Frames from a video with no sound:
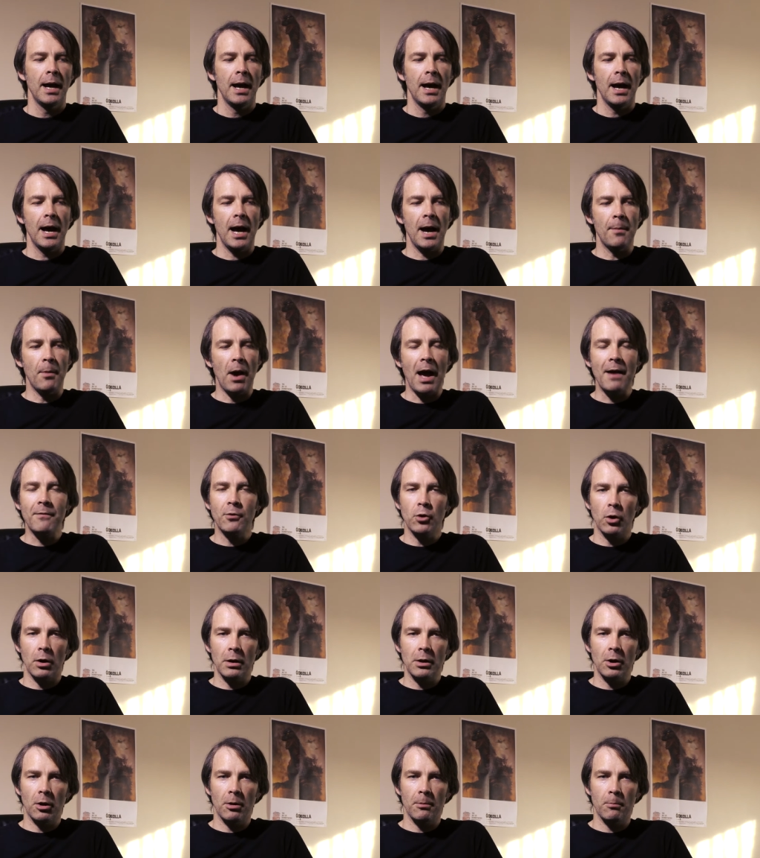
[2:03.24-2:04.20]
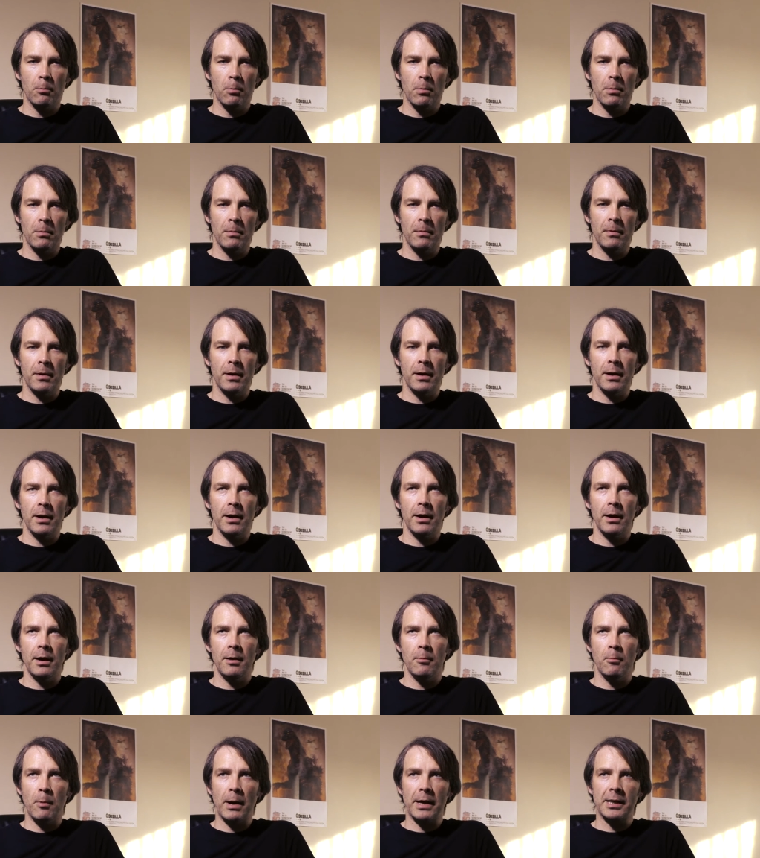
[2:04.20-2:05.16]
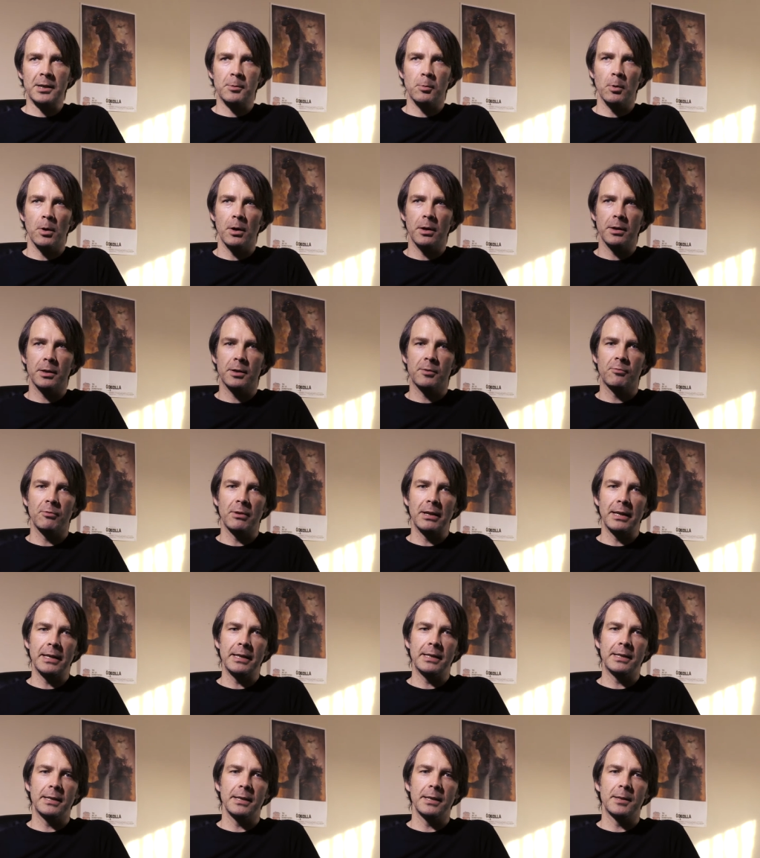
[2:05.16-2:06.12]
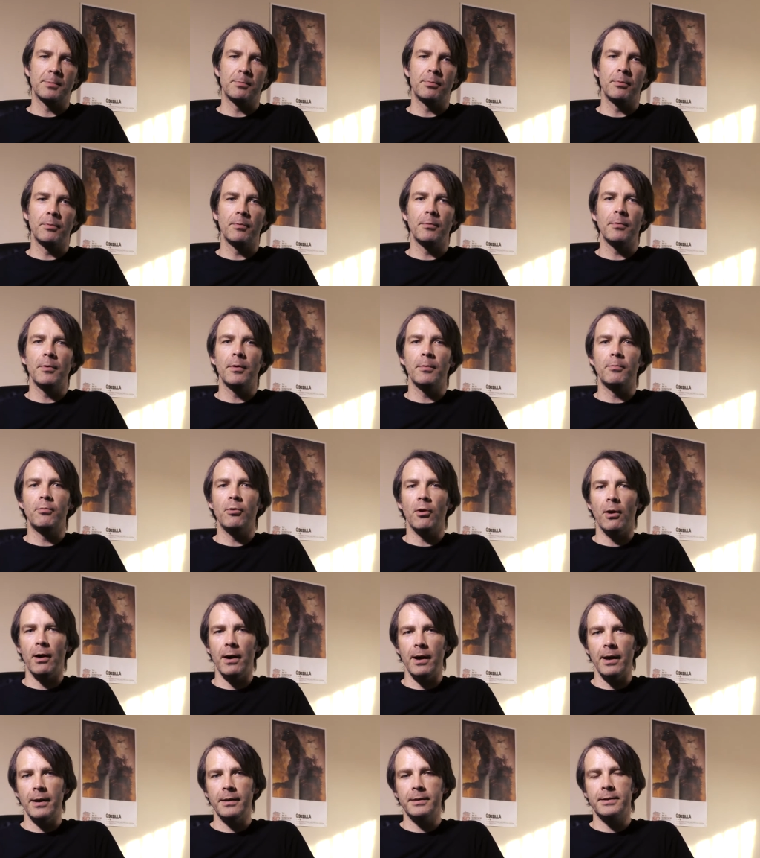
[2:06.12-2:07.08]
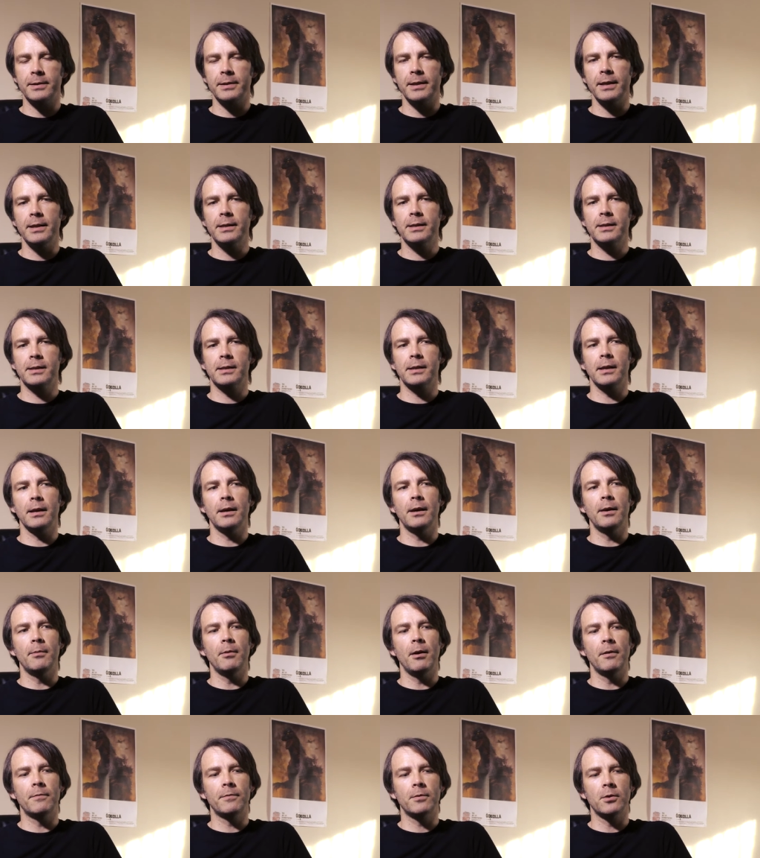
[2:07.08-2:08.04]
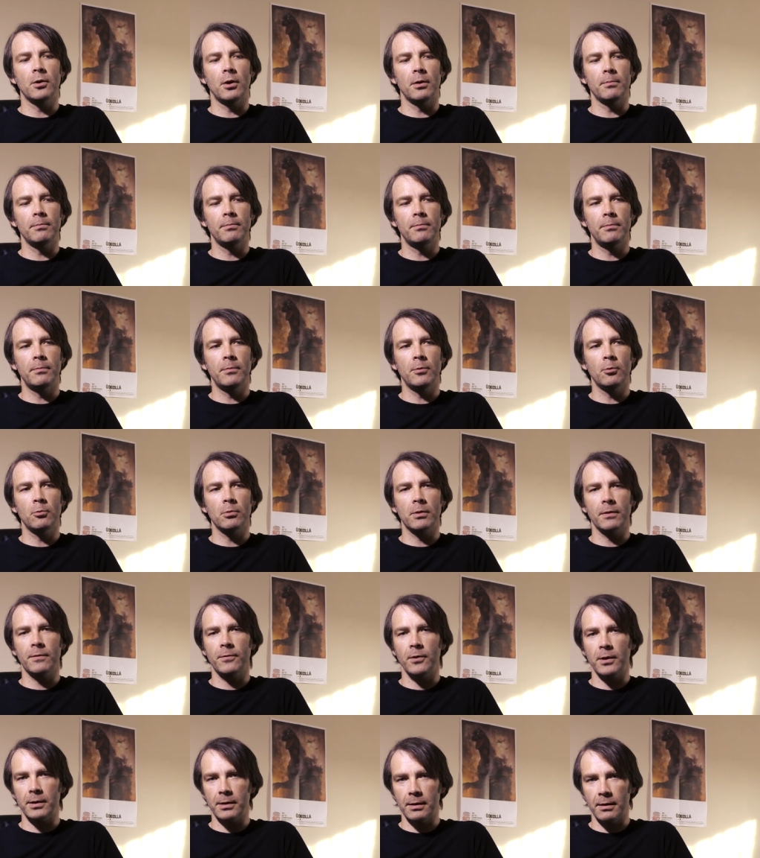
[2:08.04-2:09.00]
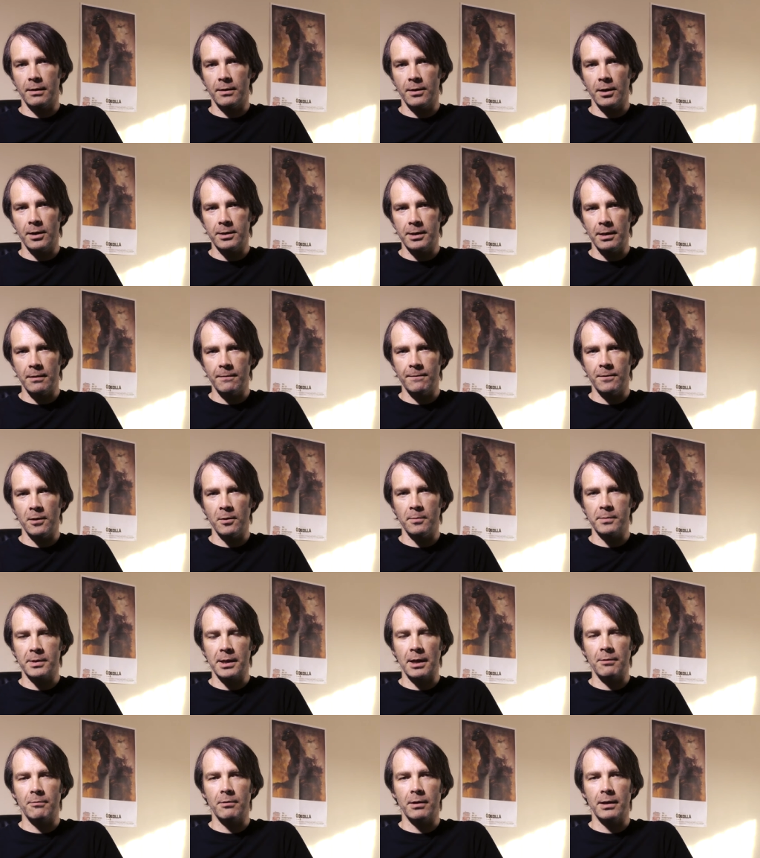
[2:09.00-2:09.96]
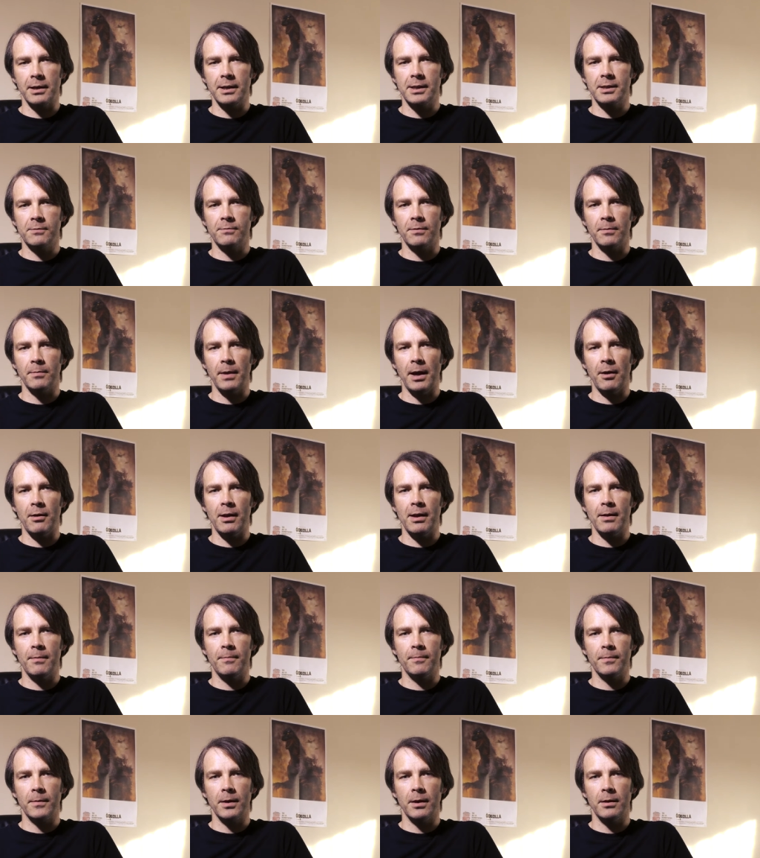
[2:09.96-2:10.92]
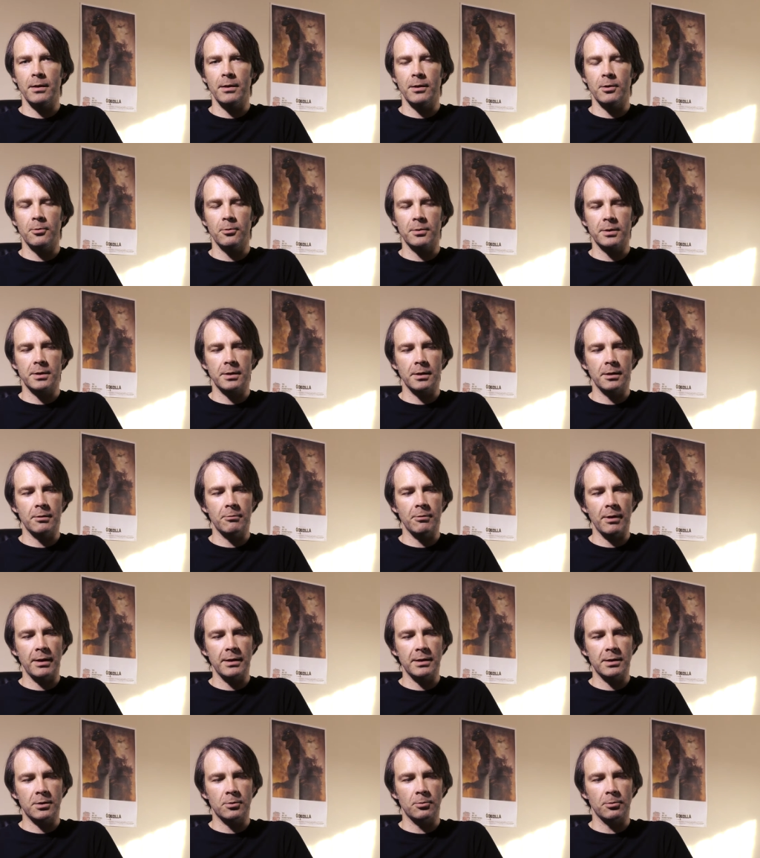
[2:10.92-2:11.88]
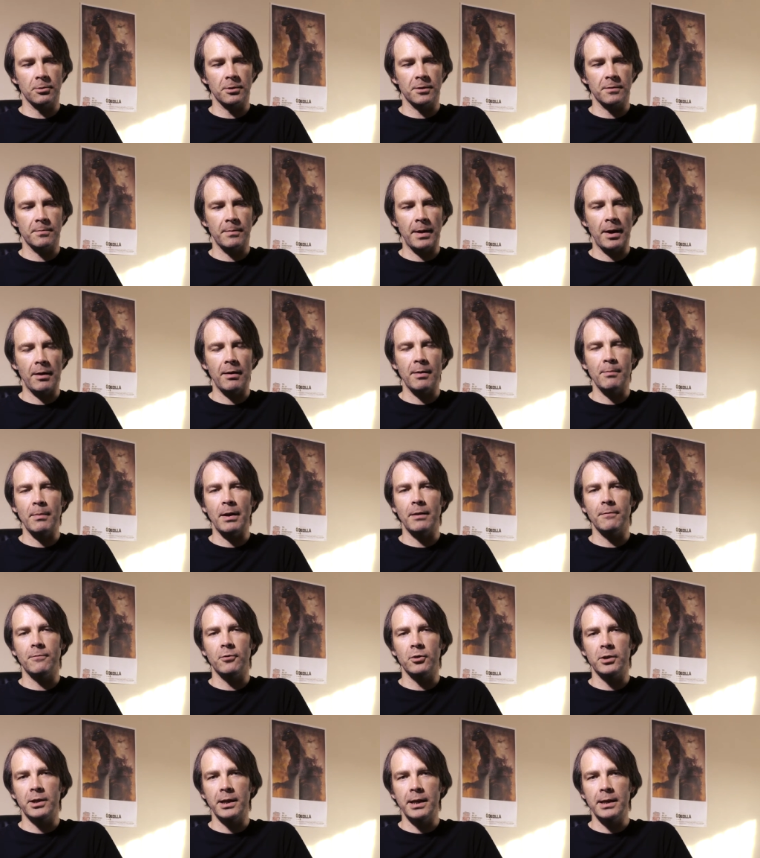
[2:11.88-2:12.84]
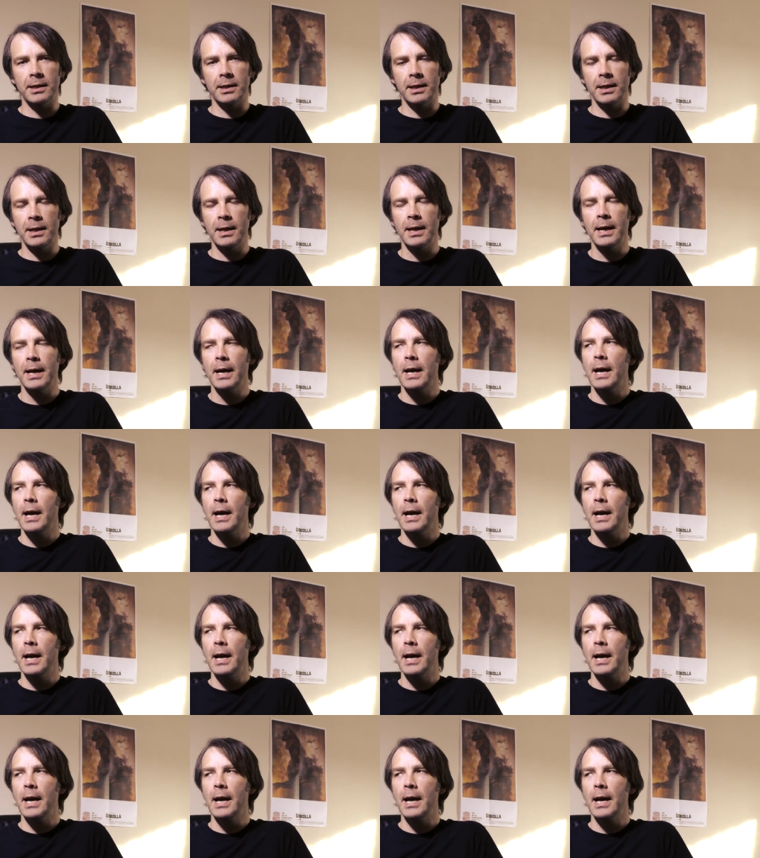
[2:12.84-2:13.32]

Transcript: I have got a lot of Waxwork releases prior to this. I've got all the Friday the 13th films they've released from Harry, of course, the great scores from Harry Manfredini.